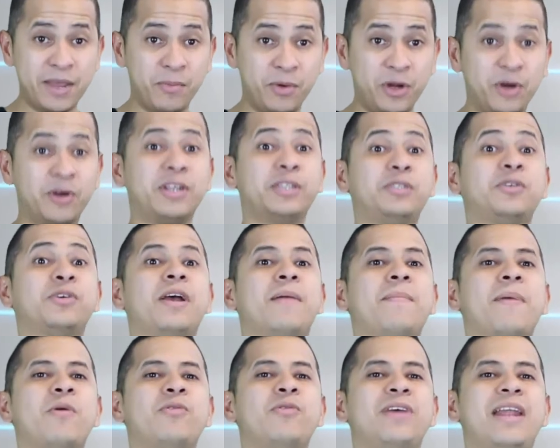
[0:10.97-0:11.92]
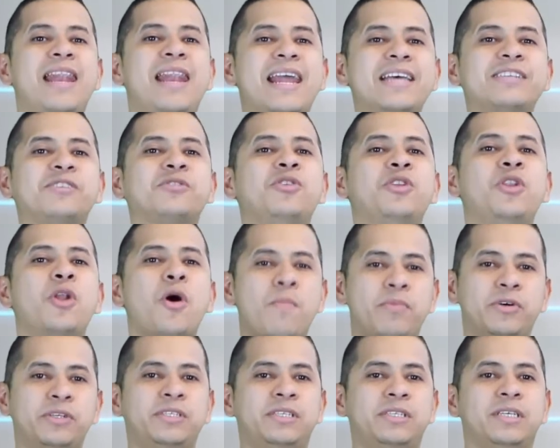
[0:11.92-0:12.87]
we're going to talk about the lesson
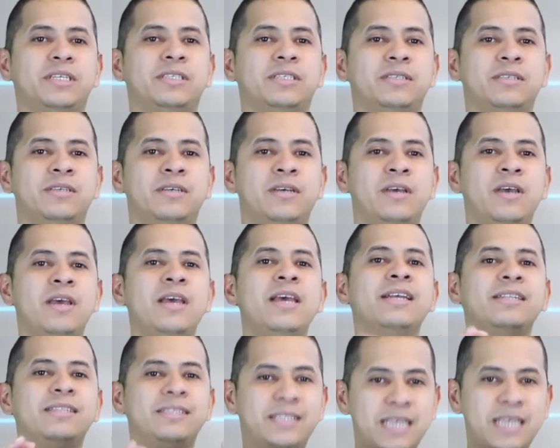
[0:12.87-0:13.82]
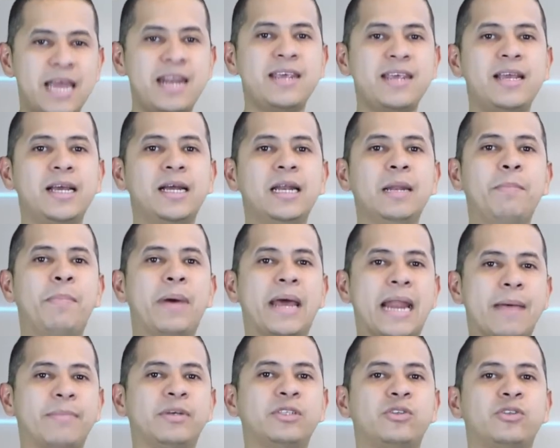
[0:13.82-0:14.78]
number 6, technical
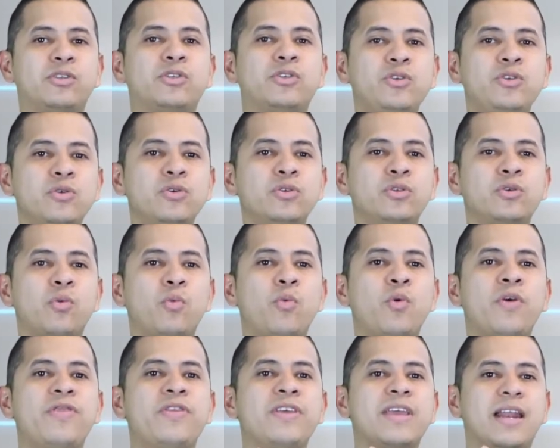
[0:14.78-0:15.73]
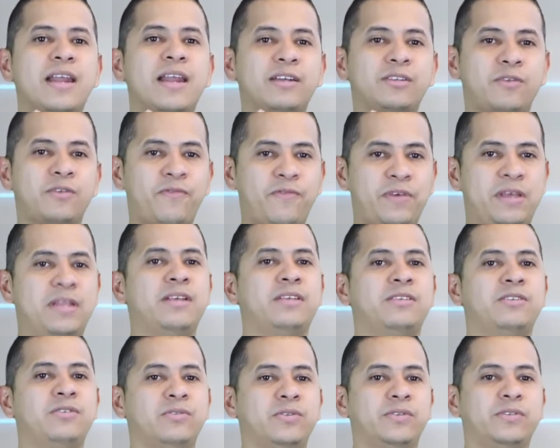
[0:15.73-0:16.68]
parameters used with the ELECTROFITNESS
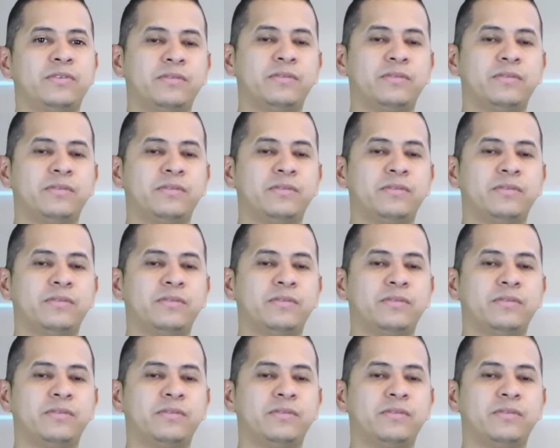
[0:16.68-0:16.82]
suit.